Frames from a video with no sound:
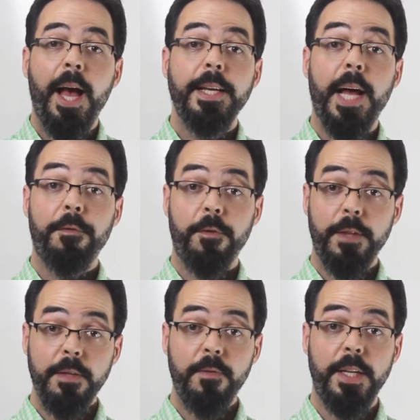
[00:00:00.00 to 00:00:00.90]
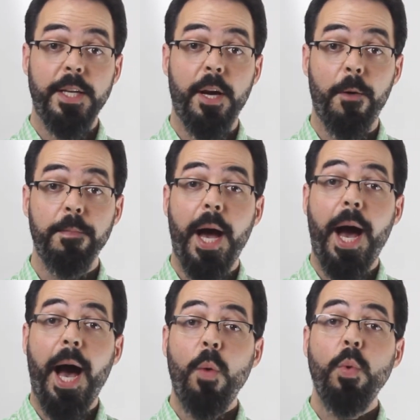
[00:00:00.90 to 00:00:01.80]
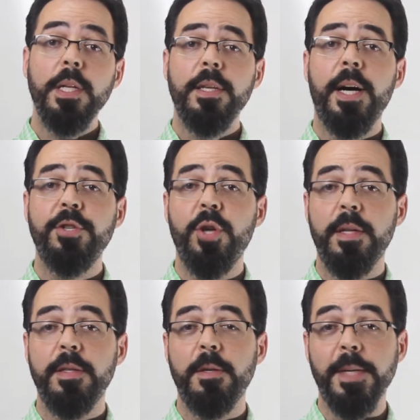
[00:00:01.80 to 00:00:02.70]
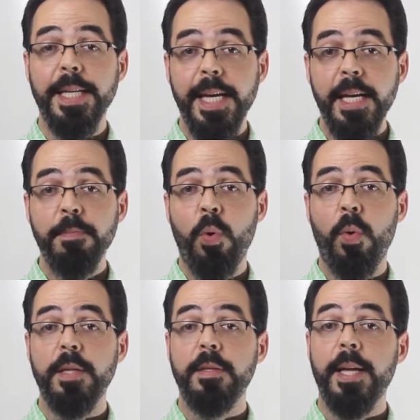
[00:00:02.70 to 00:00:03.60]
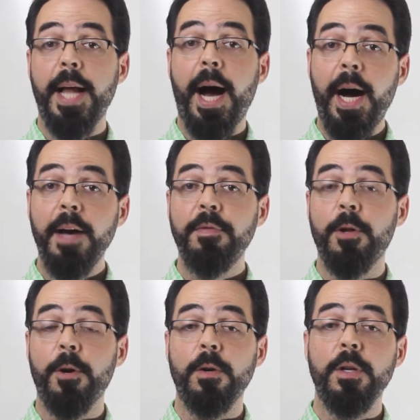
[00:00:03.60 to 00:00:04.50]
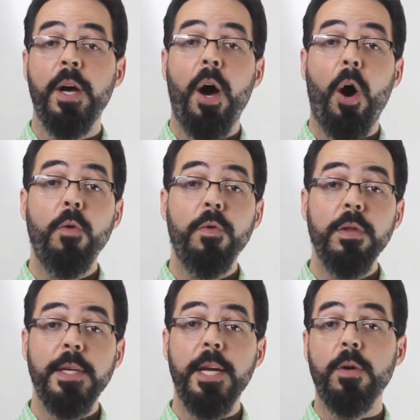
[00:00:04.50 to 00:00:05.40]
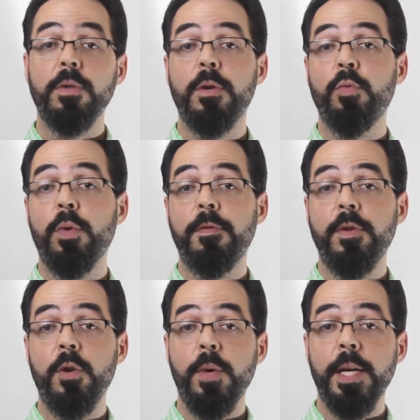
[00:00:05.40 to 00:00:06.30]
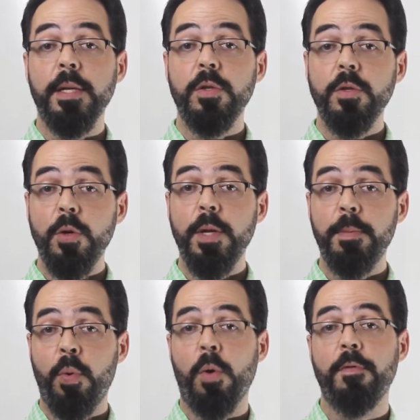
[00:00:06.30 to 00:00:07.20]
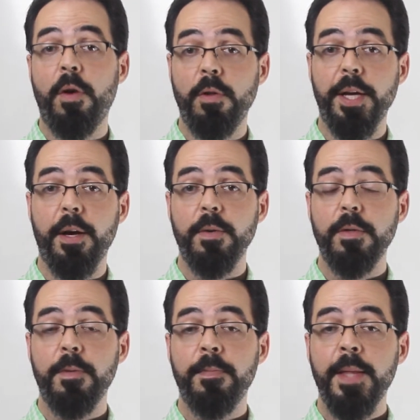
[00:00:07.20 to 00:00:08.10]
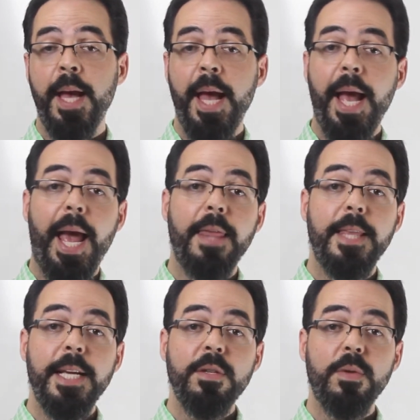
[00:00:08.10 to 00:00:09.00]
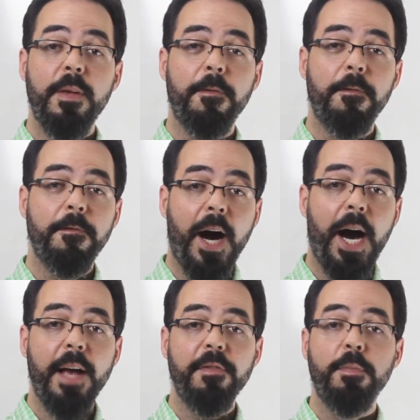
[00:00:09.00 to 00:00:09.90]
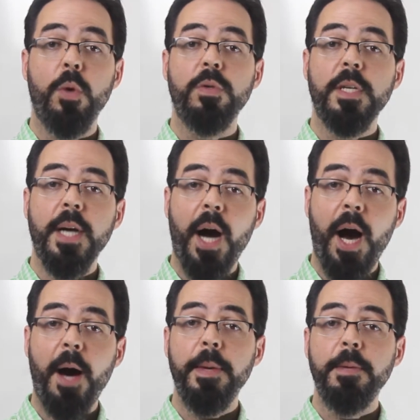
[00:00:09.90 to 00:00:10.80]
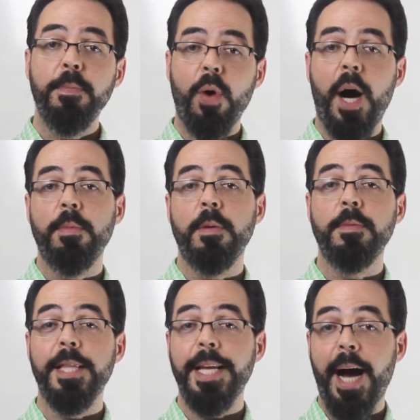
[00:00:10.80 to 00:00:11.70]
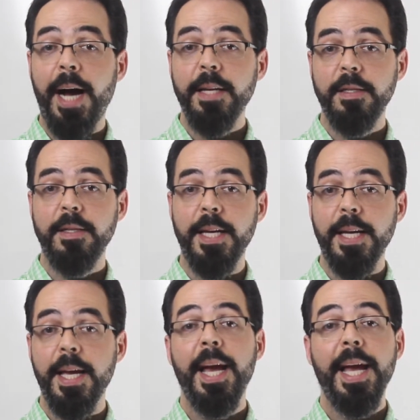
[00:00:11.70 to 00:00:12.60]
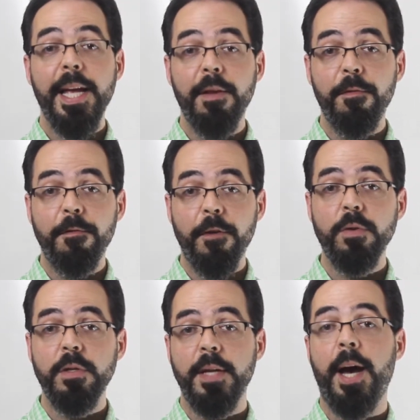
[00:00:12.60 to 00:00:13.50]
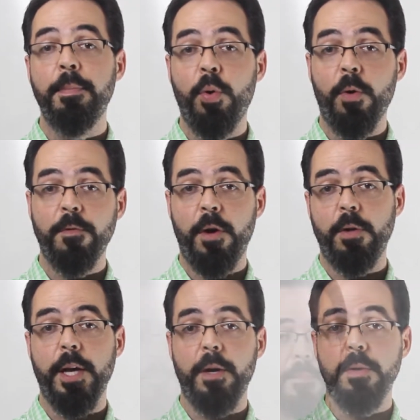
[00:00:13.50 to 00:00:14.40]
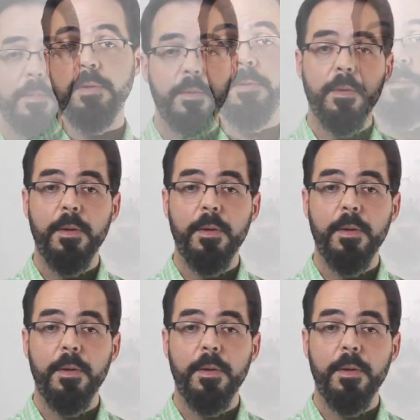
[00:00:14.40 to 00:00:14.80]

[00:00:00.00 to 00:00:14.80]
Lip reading: Now for this video, I want to touch on some key points that I've learned over the years of reviewing student portfolios. And these are the 5 most common problems that I see in first-time portfolios.